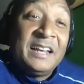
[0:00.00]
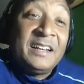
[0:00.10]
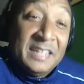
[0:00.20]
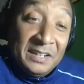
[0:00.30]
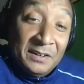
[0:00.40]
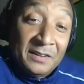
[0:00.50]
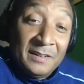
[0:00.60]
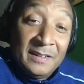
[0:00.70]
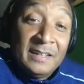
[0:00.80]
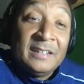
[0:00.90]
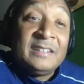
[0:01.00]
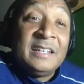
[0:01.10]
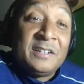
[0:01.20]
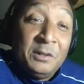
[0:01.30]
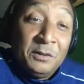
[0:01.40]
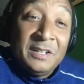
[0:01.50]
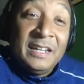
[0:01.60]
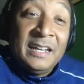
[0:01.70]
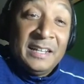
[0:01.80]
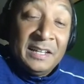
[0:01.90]
leader, including
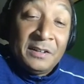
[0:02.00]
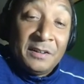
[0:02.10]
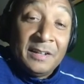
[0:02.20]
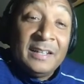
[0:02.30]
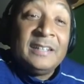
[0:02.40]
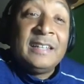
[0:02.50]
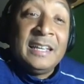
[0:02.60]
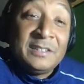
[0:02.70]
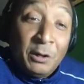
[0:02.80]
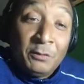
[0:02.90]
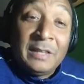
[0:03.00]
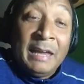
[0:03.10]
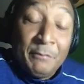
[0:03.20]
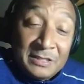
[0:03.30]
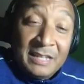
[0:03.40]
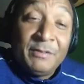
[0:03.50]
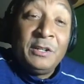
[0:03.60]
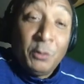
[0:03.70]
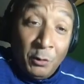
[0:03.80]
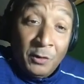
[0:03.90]
their leader. They was given an
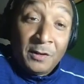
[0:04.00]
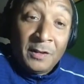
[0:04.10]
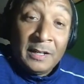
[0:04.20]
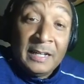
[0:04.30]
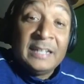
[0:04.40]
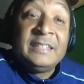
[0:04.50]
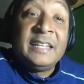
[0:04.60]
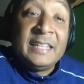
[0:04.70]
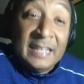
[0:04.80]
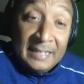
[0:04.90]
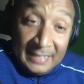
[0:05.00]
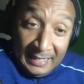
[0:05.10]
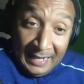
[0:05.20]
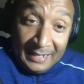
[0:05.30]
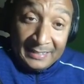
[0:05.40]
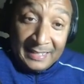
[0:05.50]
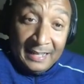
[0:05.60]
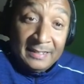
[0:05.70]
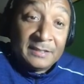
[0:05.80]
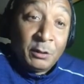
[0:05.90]
order to get out of town.
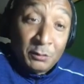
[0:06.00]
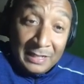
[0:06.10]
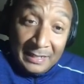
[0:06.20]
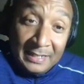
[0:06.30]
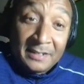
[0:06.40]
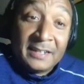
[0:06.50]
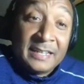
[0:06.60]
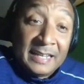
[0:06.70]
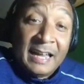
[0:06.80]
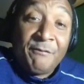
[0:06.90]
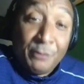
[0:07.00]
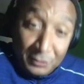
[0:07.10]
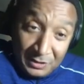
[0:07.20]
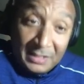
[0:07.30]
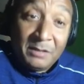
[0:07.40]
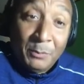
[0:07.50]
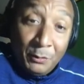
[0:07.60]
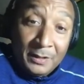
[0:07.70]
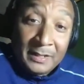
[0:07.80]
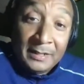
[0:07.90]
They told their leader to get out first thing in the
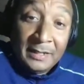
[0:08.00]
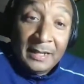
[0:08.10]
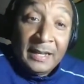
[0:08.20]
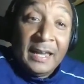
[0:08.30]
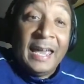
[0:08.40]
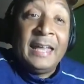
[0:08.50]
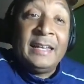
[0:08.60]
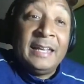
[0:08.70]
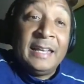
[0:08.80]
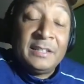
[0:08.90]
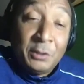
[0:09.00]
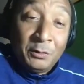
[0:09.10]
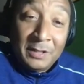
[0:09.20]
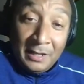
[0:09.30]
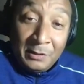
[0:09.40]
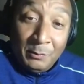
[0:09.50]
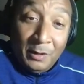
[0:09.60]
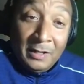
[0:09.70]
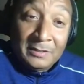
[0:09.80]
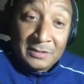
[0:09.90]
morning, and they told the other
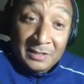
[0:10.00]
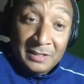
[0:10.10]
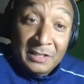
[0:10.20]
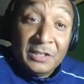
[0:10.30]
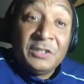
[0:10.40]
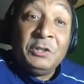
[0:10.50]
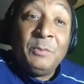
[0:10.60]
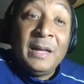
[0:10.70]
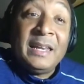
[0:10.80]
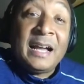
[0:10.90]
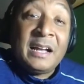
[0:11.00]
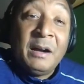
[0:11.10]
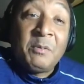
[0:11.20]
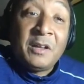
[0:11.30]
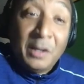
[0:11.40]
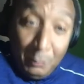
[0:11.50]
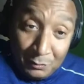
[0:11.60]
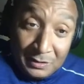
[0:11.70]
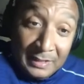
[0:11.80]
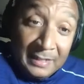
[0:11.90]
ones, you better not come close.
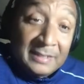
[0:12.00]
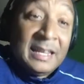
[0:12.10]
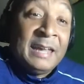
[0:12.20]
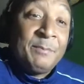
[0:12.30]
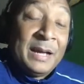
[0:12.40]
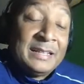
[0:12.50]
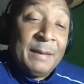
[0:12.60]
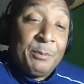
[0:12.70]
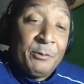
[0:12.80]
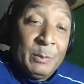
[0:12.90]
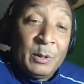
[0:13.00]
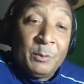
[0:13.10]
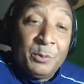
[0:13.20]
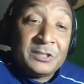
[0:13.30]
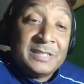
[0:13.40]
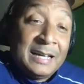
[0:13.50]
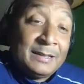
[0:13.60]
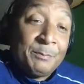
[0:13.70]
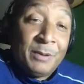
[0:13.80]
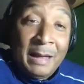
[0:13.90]
They've had that perimeter pushed out
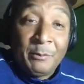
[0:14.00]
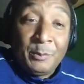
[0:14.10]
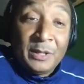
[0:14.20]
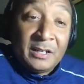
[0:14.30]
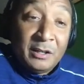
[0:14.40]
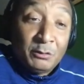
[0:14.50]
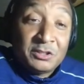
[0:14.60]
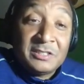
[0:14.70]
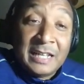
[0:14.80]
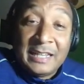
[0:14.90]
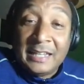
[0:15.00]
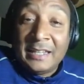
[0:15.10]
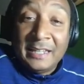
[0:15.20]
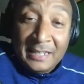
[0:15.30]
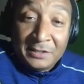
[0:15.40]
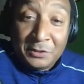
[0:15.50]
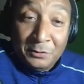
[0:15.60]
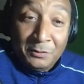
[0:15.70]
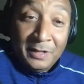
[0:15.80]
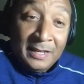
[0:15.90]
to probably the closest that they can get
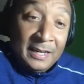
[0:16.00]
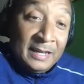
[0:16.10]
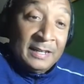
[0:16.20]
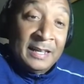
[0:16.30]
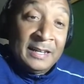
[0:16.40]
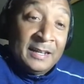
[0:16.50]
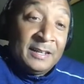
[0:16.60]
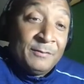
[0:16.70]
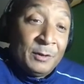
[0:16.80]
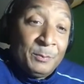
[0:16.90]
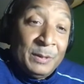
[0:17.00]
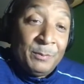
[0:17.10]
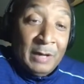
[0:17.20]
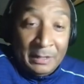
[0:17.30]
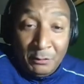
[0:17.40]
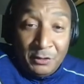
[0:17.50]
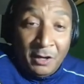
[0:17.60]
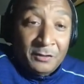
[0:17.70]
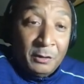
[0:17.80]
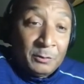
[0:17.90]
to. And any of you people, I know
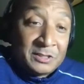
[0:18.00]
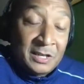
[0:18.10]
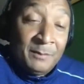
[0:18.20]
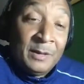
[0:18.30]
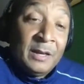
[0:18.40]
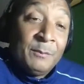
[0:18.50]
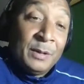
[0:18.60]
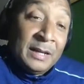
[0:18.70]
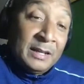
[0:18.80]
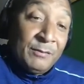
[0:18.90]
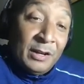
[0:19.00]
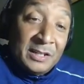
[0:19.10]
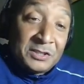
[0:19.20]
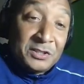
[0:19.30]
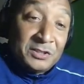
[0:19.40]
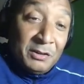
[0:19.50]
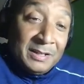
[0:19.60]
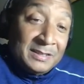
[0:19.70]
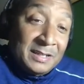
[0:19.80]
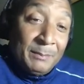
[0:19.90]
y'all know what's up, but any of our listeners know
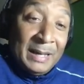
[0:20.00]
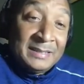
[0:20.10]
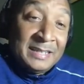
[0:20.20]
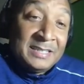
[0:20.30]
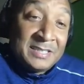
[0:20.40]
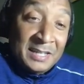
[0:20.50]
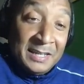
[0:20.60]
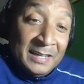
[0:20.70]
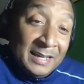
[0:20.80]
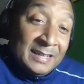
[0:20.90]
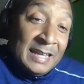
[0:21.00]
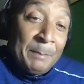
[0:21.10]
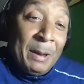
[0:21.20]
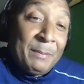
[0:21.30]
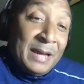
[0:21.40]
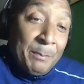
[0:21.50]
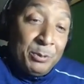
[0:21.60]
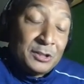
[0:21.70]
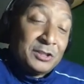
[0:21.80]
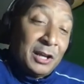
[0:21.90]
anything about DC, they probably got
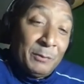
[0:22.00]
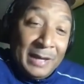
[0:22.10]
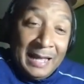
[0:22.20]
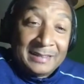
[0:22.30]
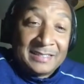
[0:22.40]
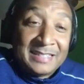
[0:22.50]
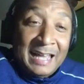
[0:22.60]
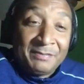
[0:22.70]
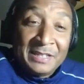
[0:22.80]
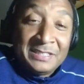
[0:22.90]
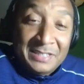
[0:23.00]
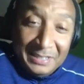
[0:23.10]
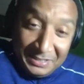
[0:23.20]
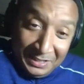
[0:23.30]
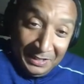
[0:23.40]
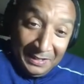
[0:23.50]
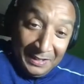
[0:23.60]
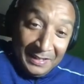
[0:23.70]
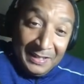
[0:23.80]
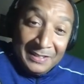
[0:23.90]
pushed all the way out to Southeast DC.
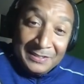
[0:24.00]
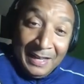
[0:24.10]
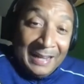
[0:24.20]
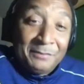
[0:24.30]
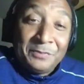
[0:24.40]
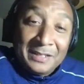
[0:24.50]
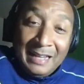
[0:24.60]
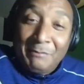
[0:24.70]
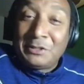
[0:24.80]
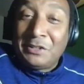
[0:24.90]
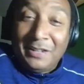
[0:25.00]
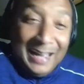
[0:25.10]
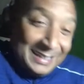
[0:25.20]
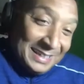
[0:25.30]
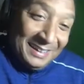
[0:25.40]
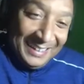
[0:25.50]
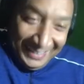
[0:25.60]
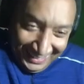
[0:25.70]
So I don't think that was a good idea